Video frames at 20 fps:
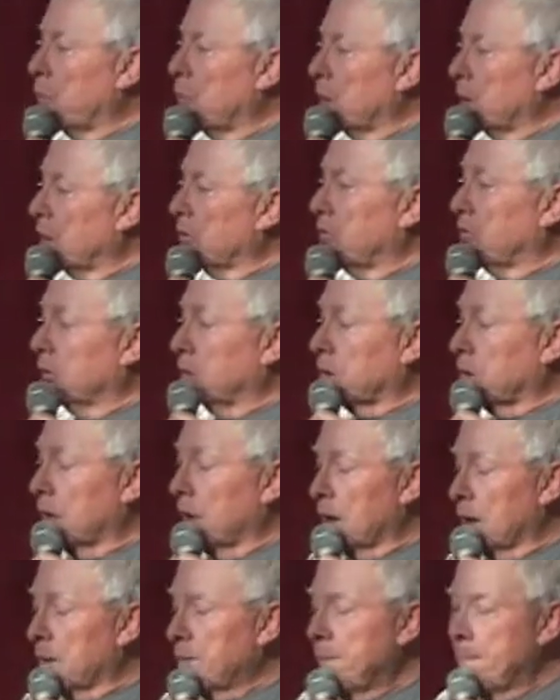wonderful
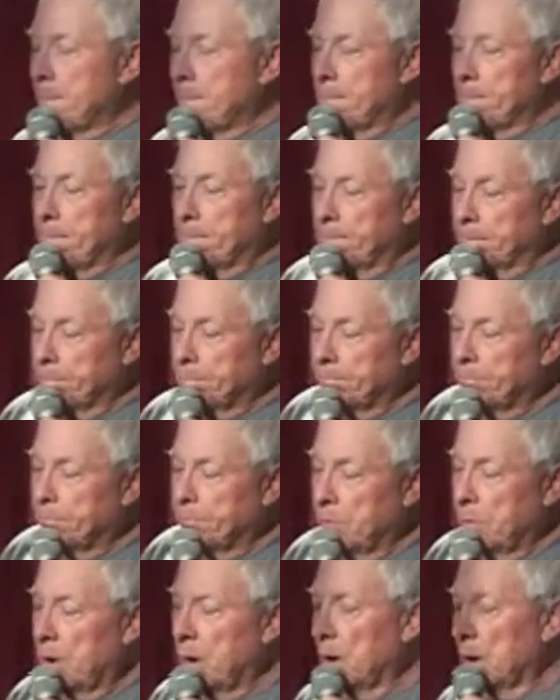time.
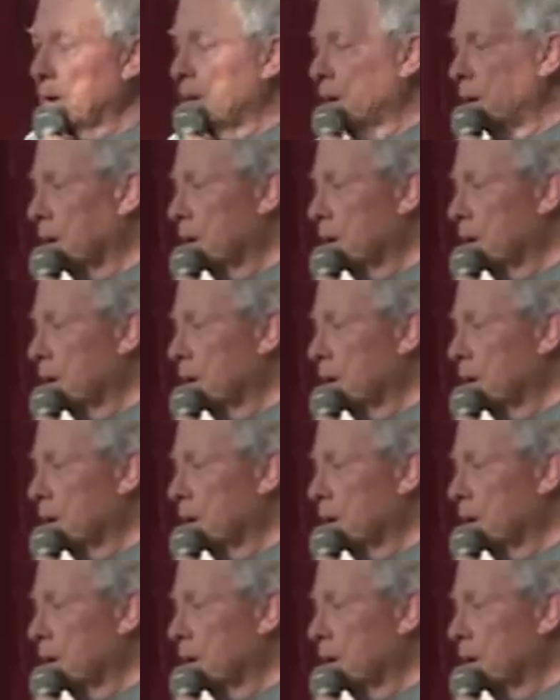Yeah.